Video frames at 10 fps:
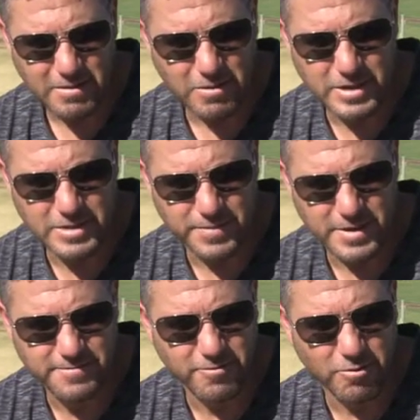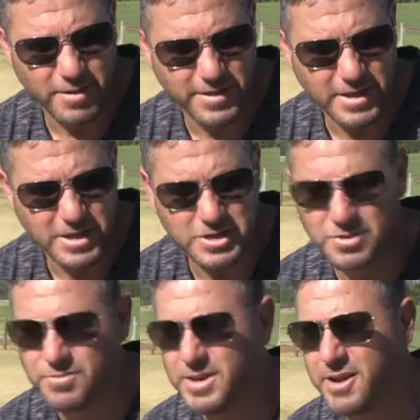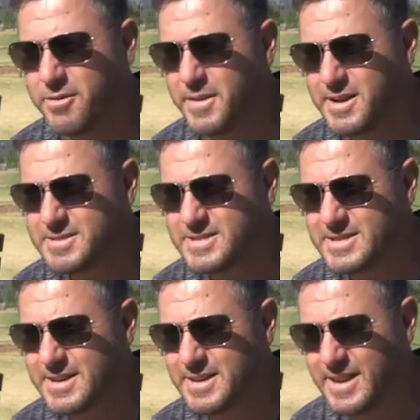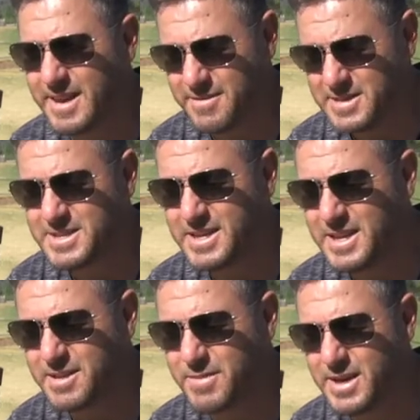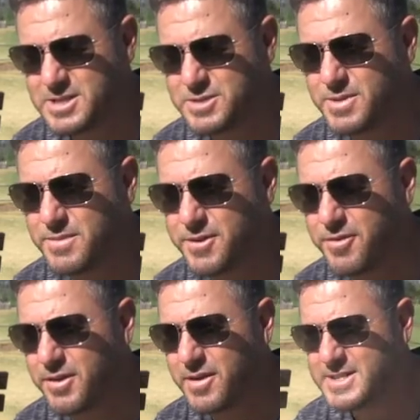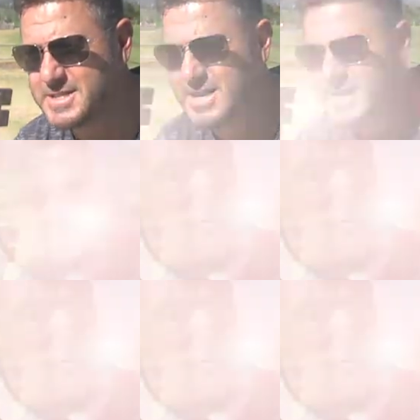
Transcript: On his best form, I think he should be thereabouts. Having said that, he may just be a bit ring rusty.